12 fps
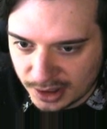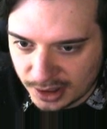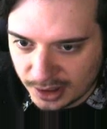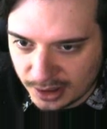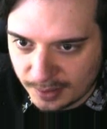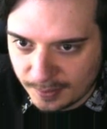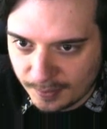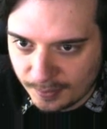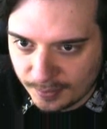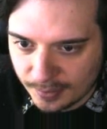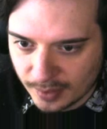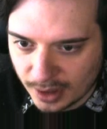
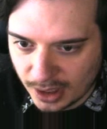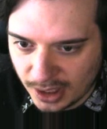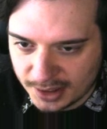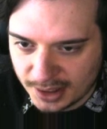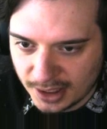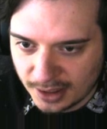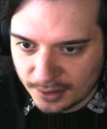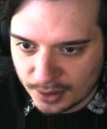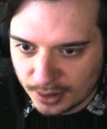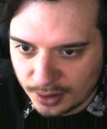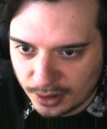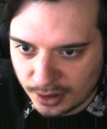I think I have to
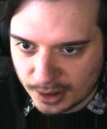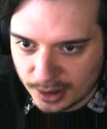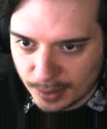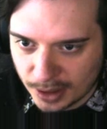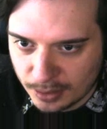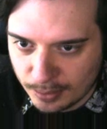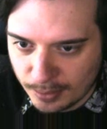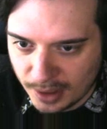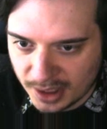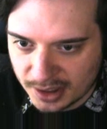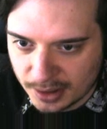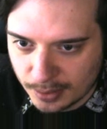turn this back to
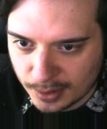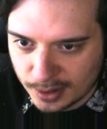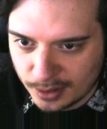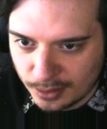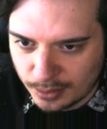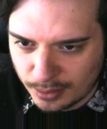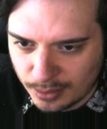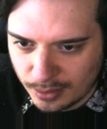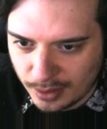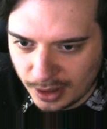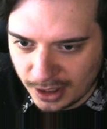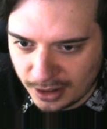mixed. It was to,
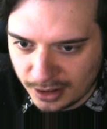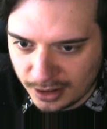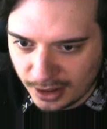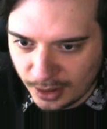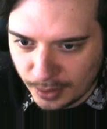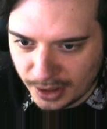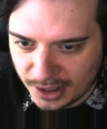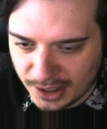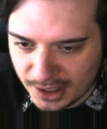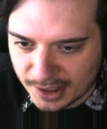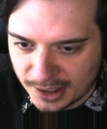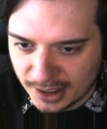yeah, I know why I did
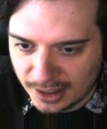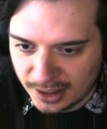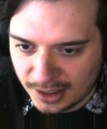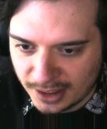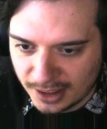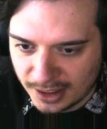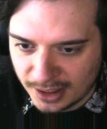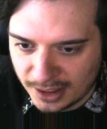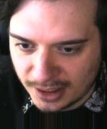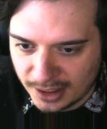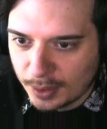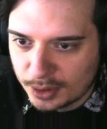this again.
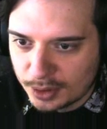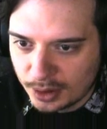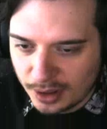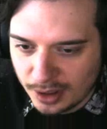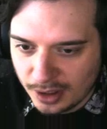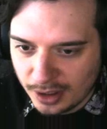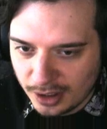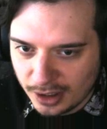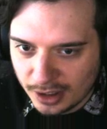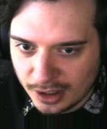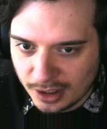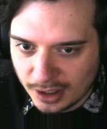It was to
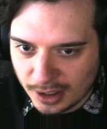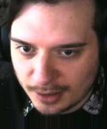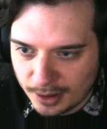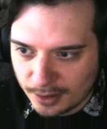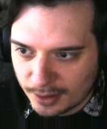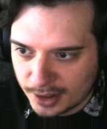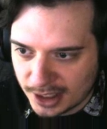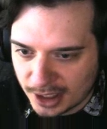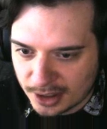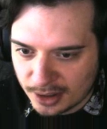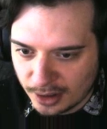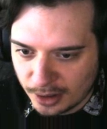get rid of the
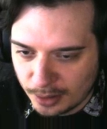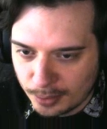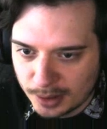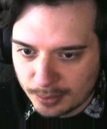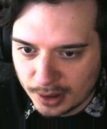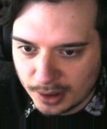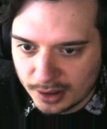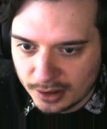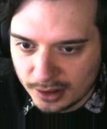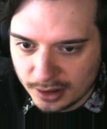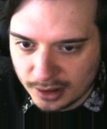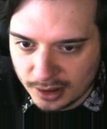texture a little bit, but
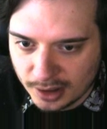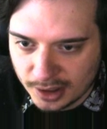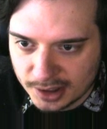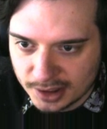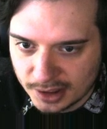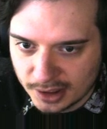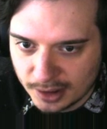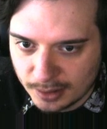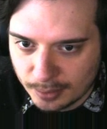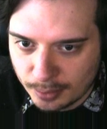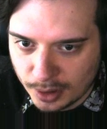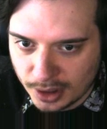let's
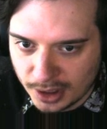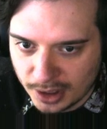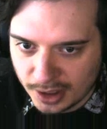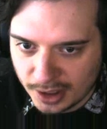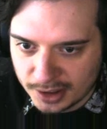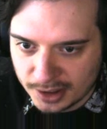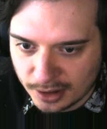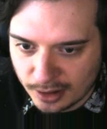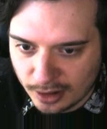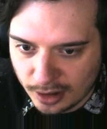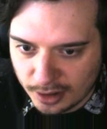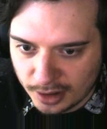put in a nicer
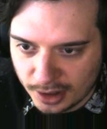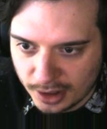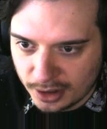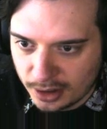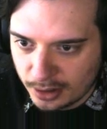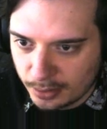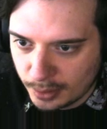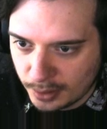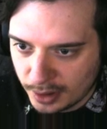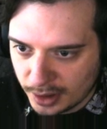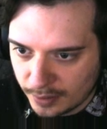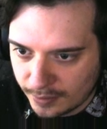color in here.
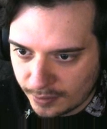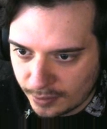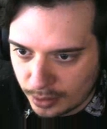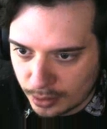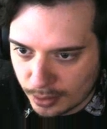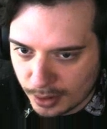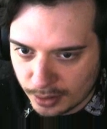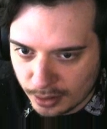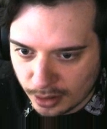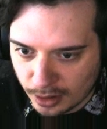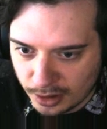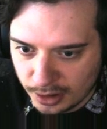Maybe the foreground
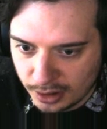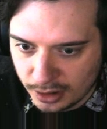color.